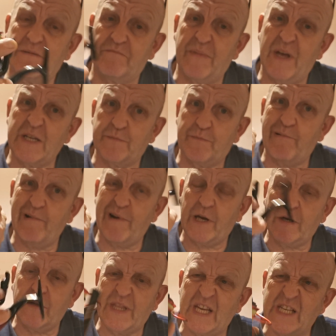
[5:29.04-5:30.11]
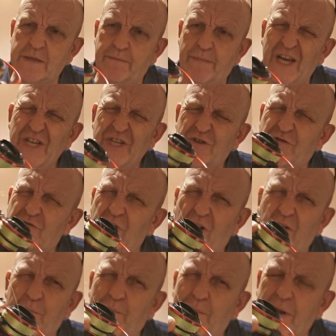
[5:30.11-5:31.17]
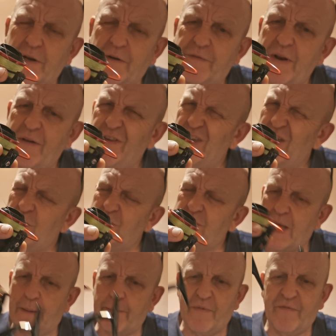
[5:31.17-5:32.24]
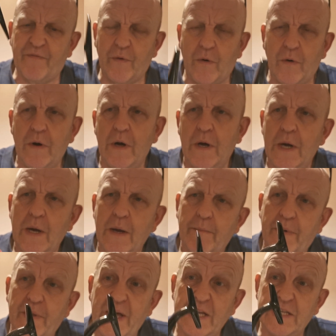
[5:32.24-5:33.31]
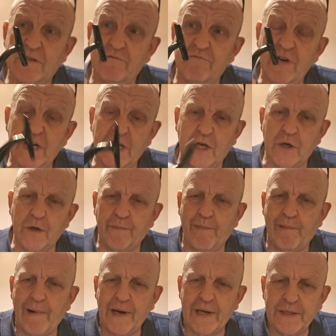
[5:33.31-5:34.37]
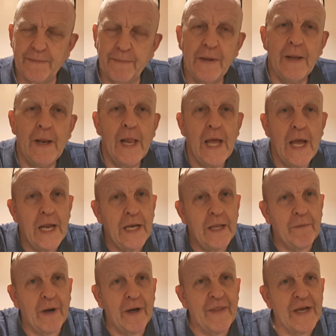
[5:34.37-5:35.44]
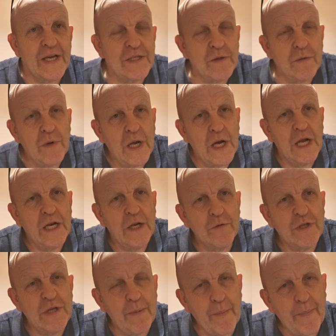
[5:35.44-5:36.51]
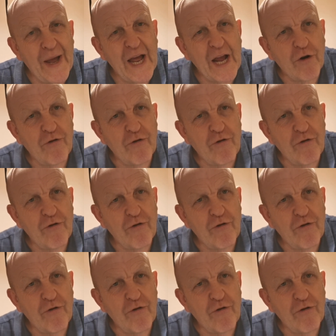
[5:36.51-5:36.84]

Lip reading: that's pretty good. That's a Major Craft braid. I've never used that before, but that's a really good braid. Anyway, that's all. A little tip about